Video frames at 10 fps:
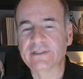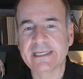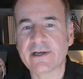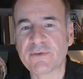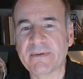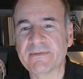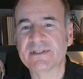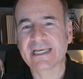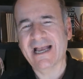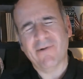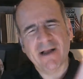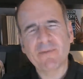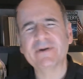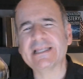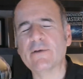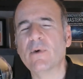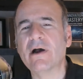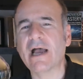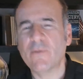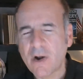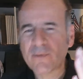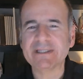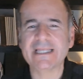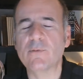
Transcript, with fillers: other people and saying, "Oh, I want they want. I want what they